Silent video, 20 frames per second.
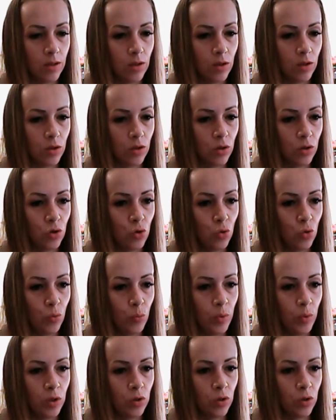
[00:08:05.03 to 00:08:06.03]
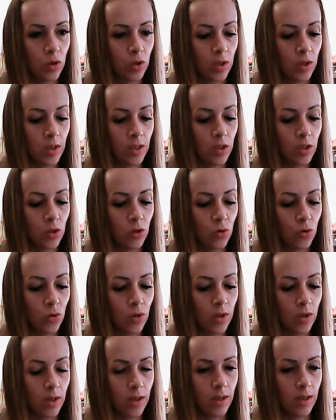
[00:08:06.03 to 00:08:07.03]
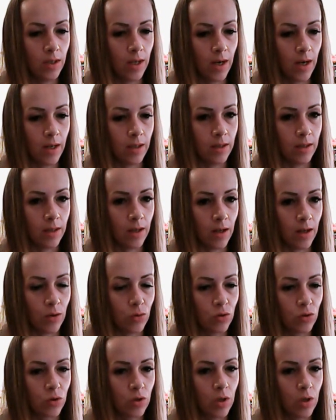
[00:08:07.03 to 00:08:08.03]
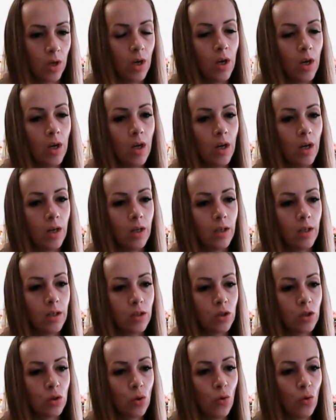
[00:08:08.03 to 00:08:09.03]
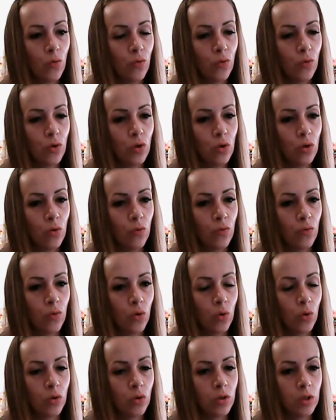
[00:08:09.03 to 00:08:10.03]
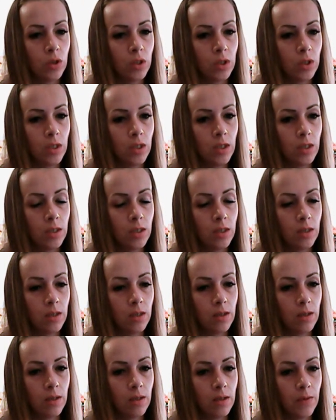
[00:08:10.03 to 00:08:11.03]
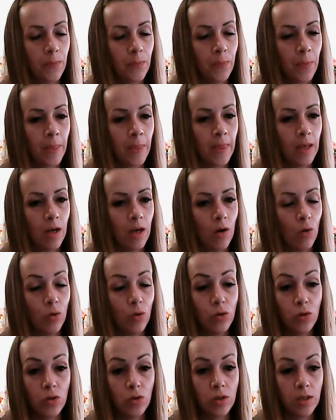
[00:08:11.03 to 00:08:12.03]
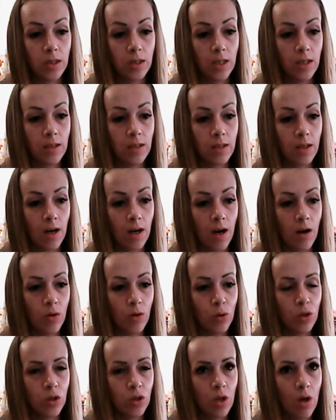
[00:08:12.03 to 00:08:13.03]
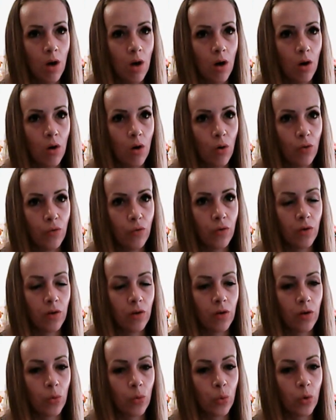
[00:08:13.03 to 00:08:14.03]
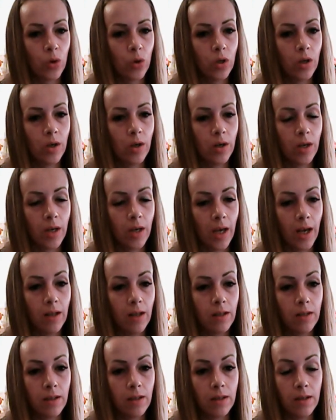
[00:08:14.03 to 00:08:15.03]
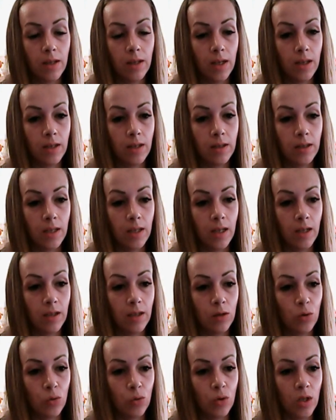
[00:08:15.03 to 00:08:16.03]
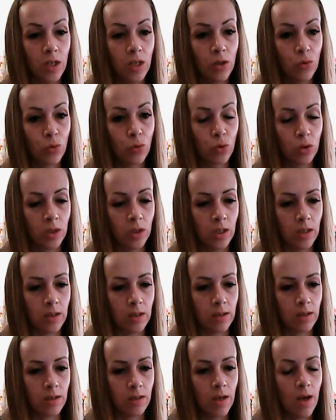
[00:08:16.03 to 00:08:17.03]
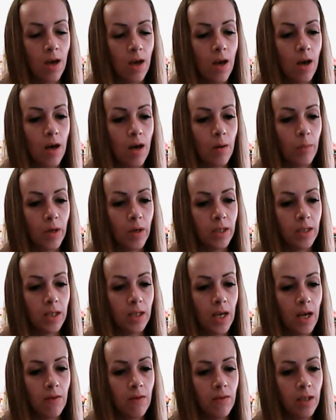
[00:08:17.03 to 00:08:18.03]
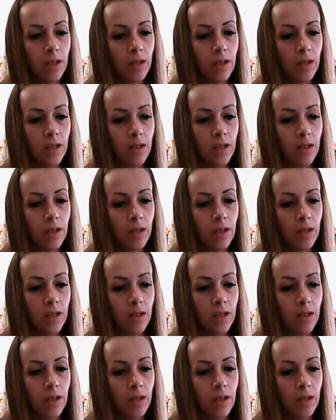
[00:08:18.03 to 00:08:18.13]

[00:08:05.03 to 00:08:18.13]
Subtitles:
Jupiter in your ninth house. So for you, focus is on your sixth house of work, health, and day-to-day routines. But having